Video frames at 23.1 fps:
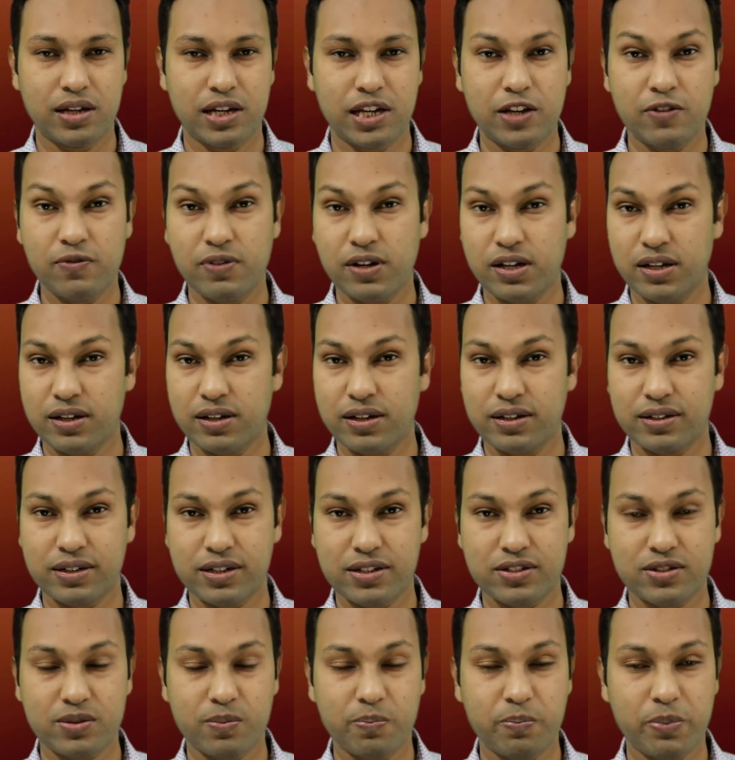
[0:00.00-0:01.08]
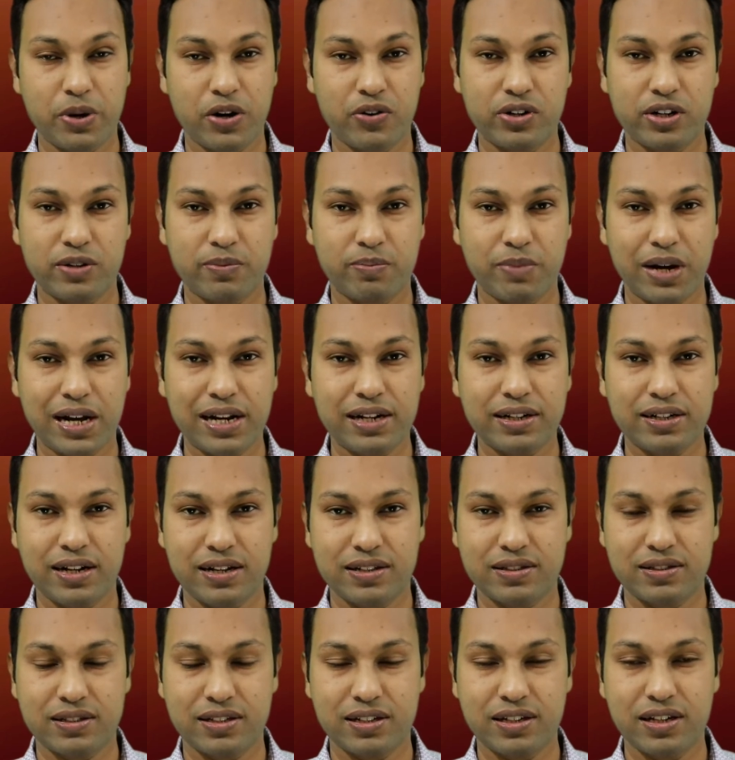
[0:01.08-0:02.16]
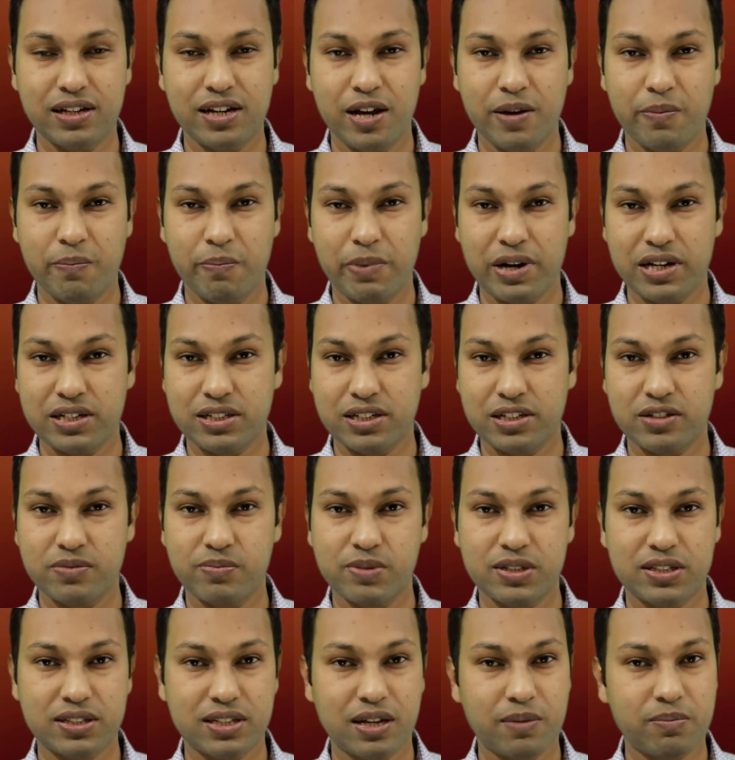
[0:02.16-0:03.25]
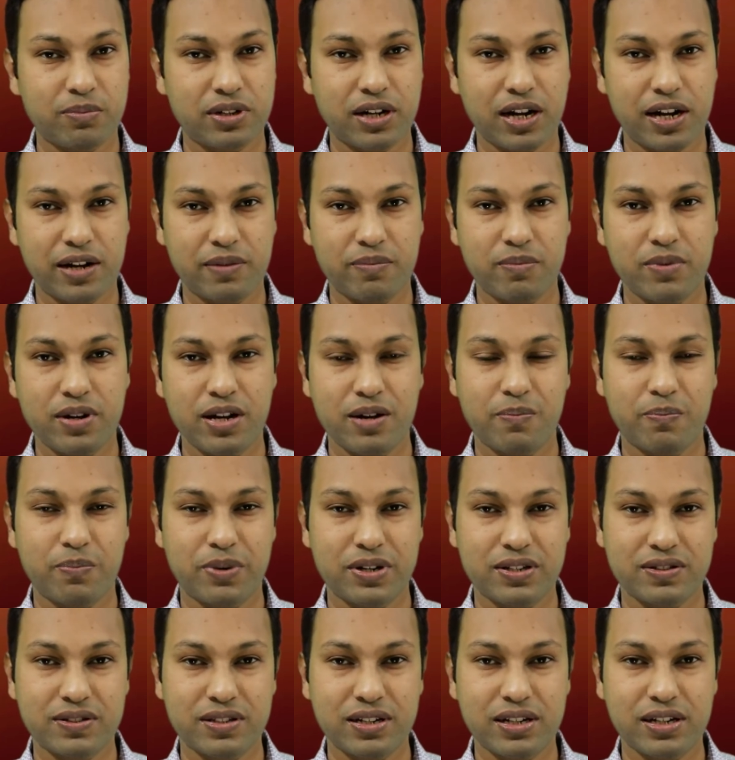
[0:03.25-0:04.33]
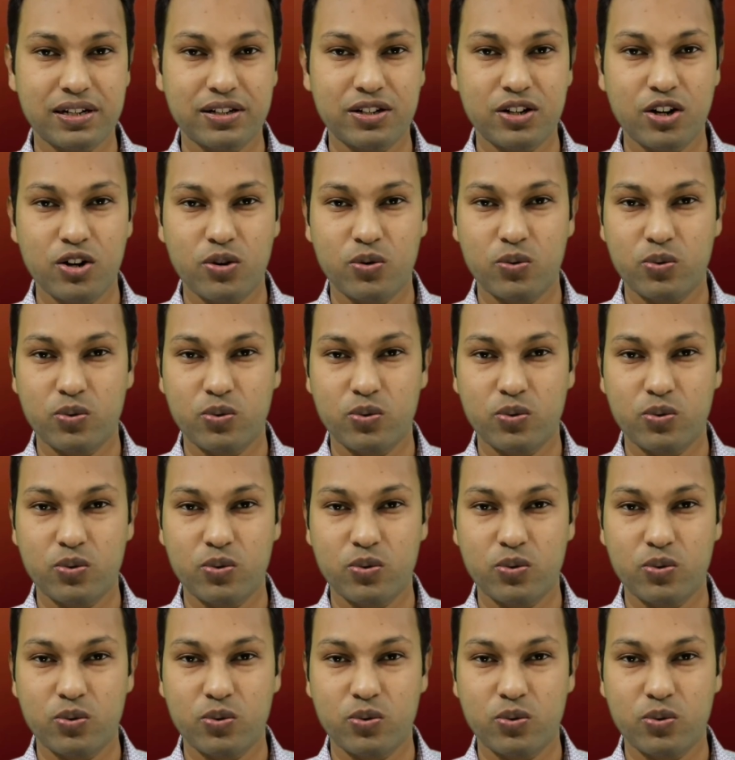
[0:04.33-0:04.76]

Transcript: Even in case of parotid malignancy, patient may sometime present